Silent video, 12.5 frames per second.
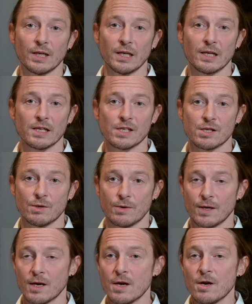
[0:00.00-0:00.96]
ink to
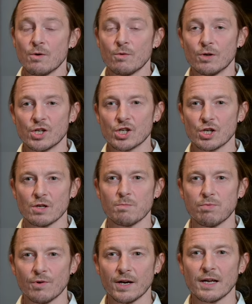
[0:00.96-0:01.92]
it, which
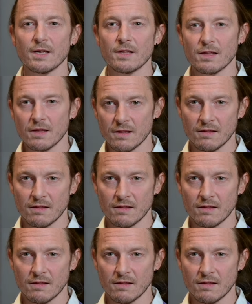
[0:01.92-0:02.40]
just brings this